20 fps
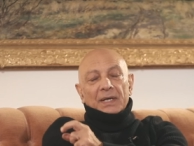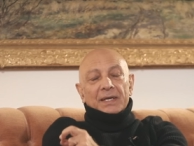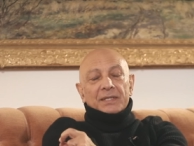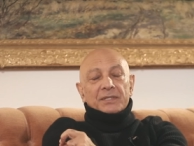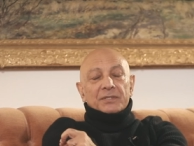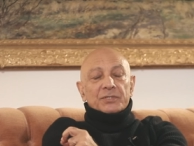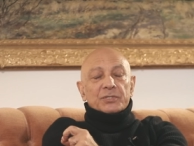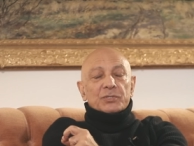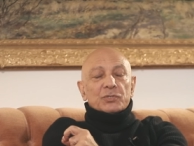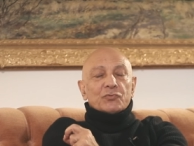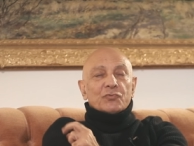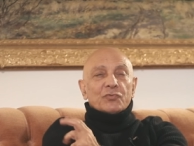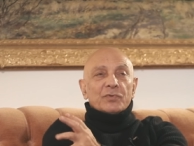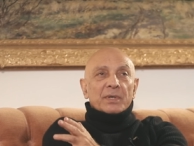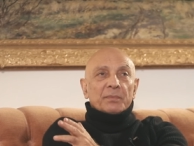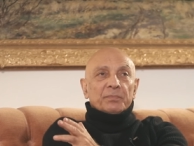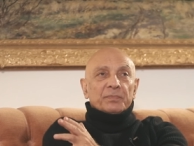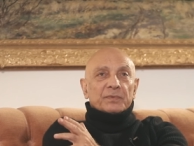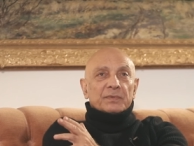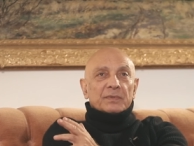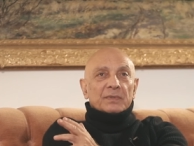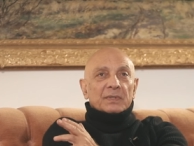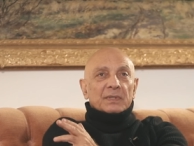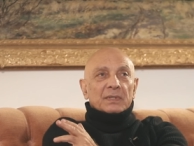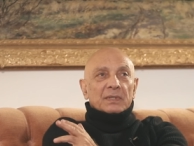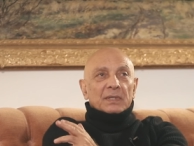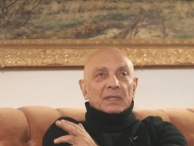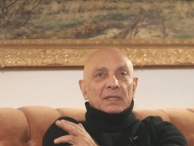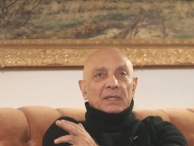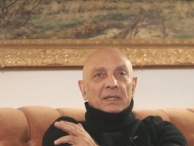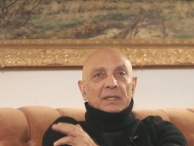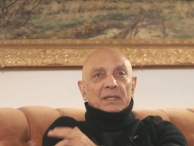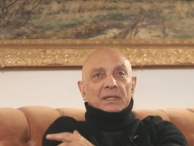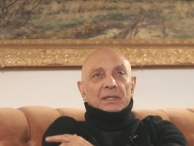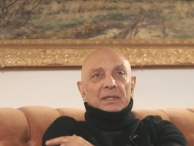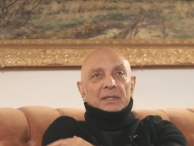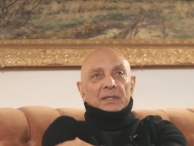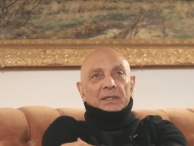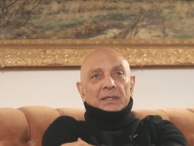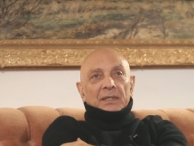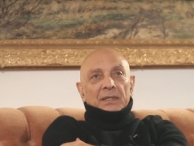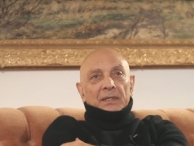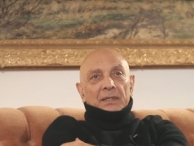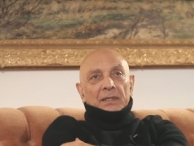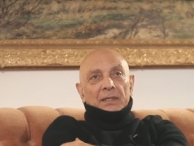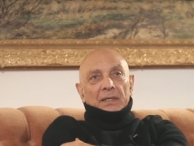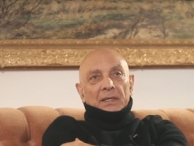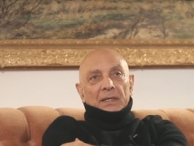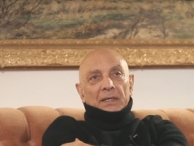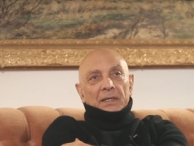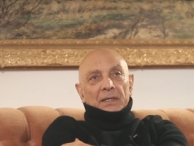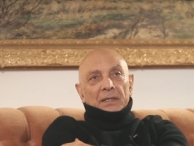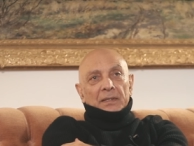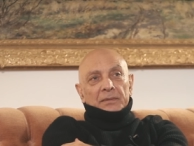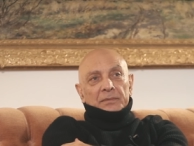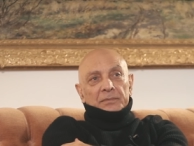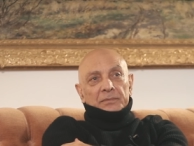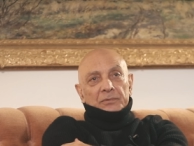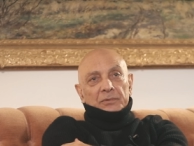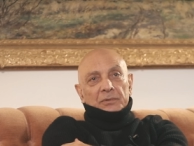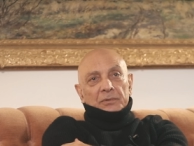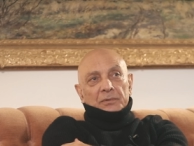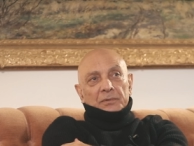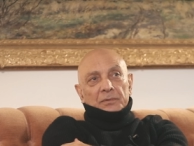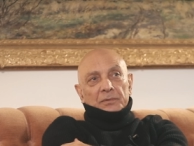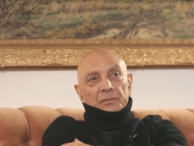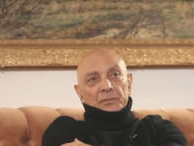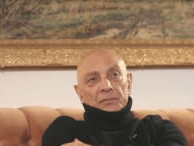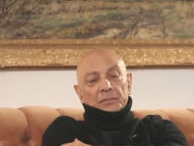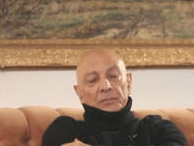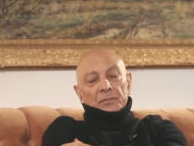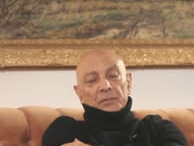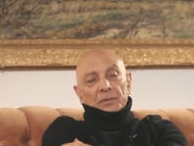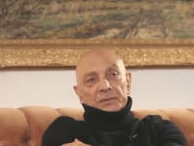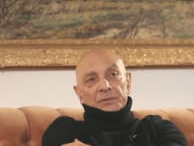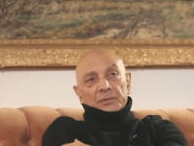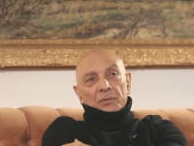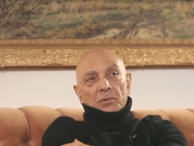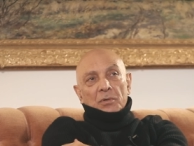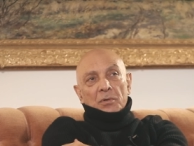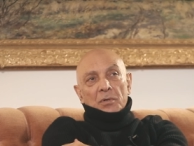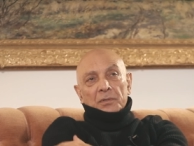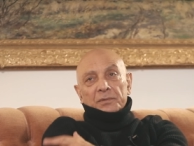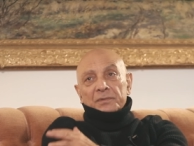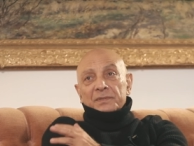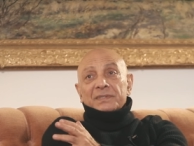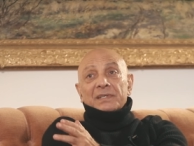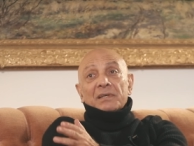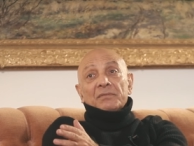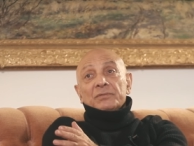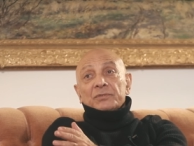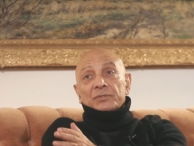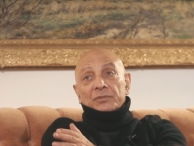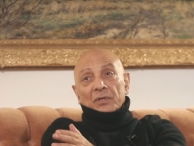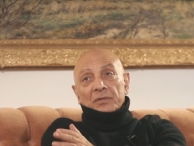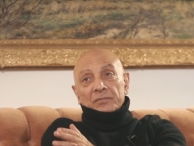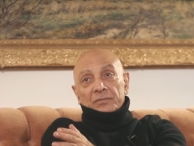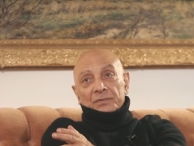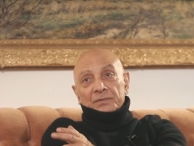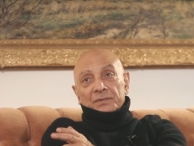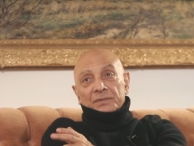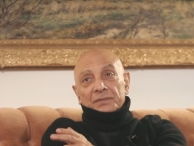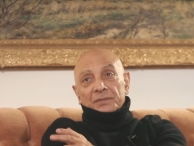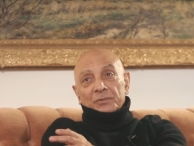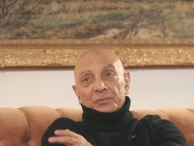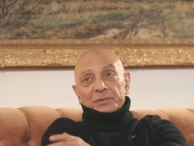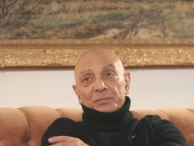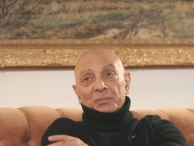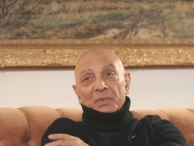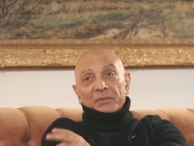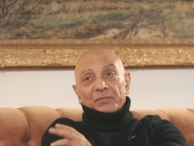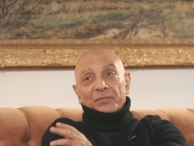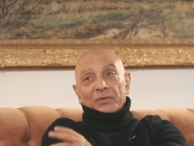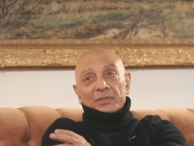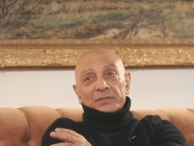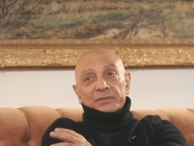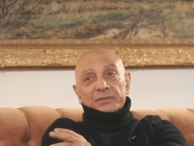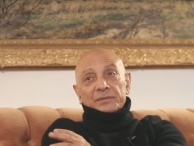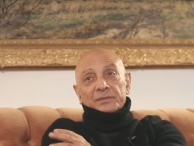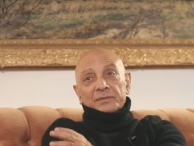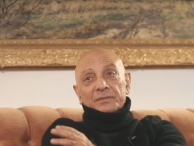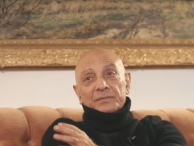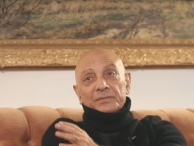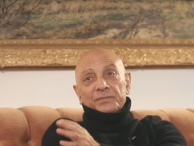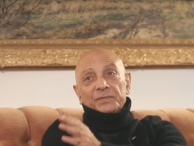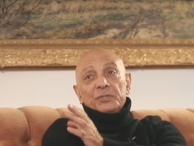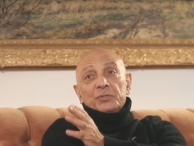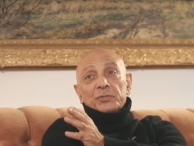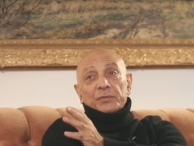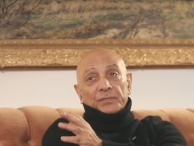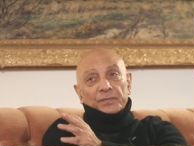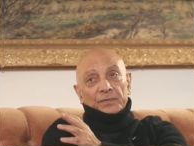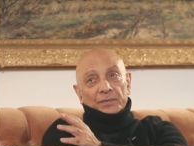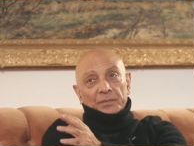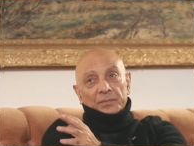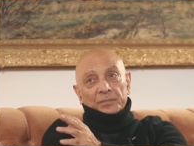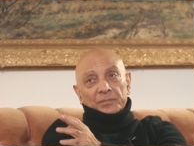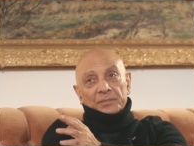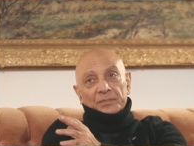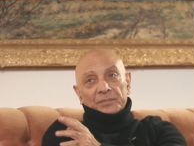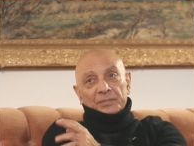And the script was called Seven Servants. It was my first feature film.